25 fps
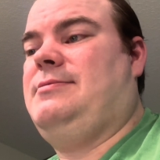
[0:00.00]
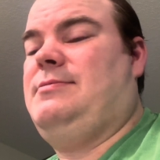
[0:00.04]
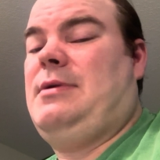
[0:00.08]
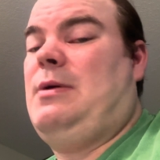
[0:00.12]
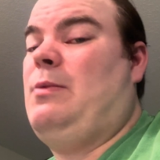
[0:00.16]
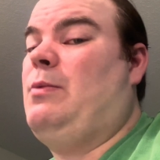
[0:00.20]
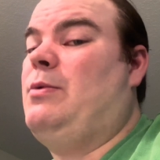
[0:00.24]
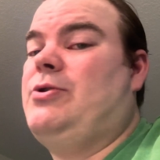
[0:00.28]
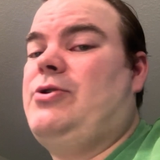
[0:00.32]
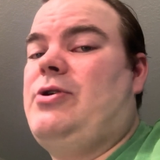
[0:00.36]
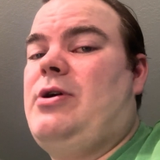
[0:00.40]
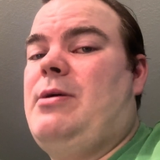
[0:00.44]

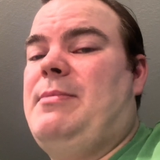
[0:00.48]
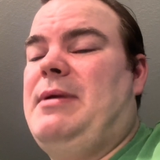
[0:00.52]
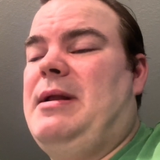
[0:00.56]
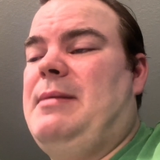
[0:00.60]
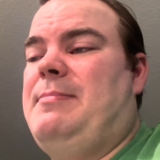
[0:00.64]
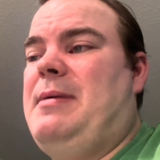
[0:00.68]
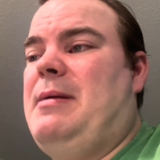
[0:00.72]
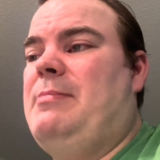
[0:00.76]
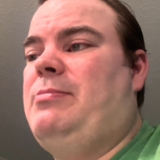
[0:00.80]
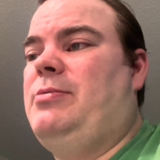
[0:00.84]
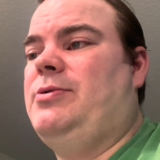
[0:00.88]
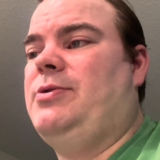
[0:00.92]
wonder how
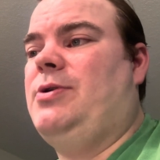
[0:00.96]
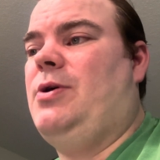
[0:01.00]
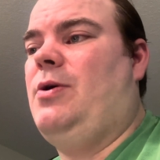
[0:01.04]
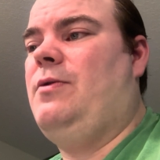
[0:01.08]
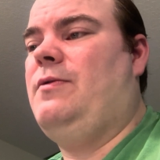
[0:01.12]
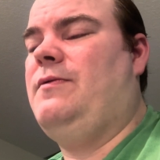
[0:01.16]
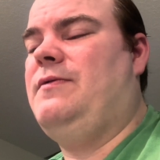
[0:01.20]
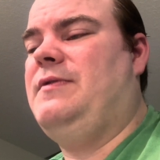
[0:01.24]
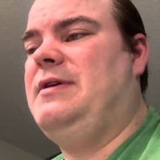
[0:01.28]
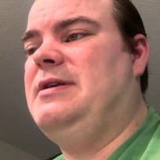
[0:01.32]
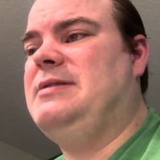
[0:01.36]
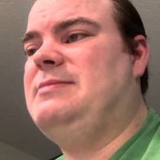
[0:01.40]
many people
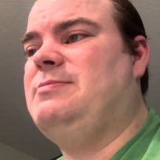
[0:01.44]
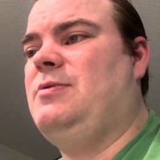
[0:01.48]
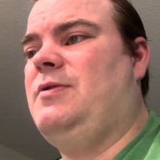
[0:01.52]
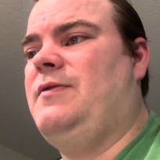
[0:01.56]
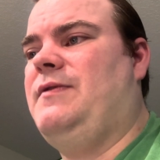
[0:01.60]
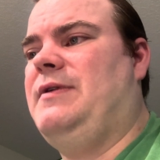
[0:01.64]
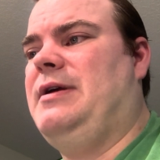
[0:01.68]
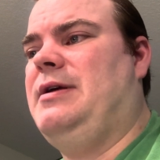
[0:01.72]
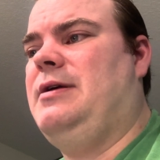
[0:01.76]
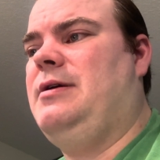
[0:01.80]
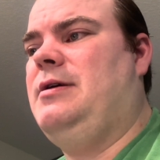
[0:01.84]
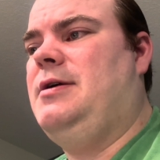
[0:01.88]
know of this
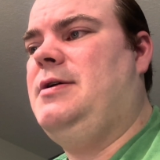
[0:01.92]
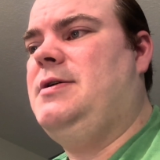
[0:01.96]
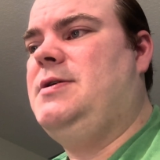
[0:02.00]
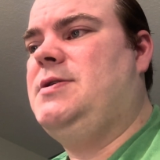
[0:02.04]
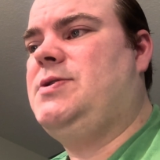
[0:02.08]
movie,